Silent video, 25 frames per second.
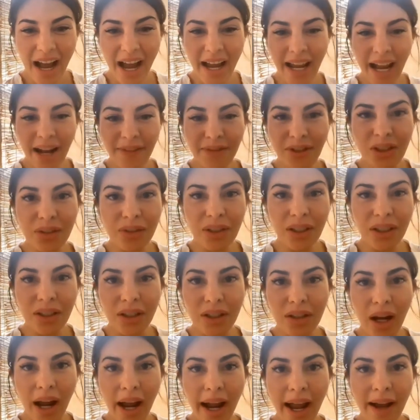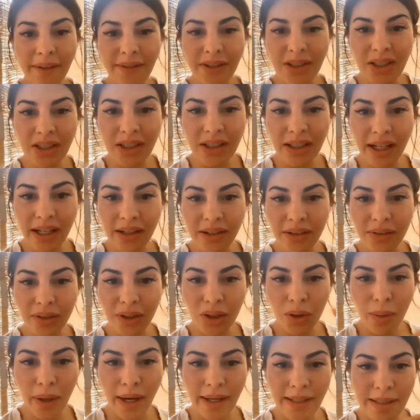I have to, I have to
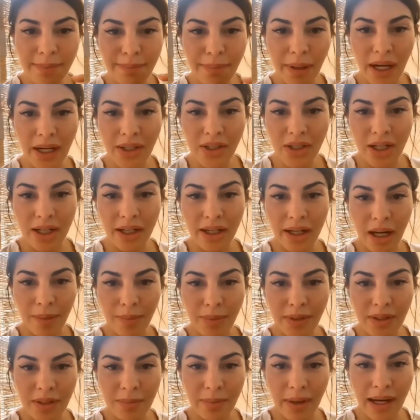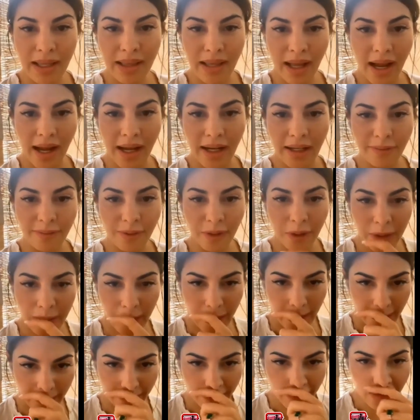request Badshah to come into my live.
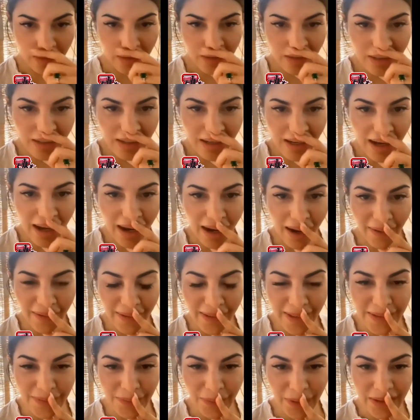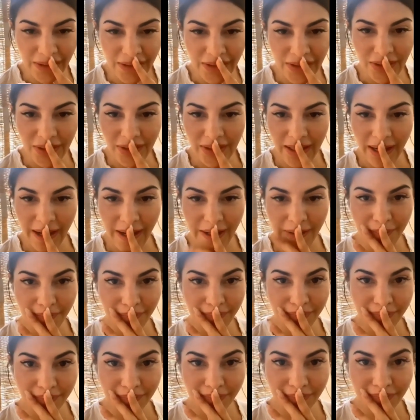Okay. How does one do that?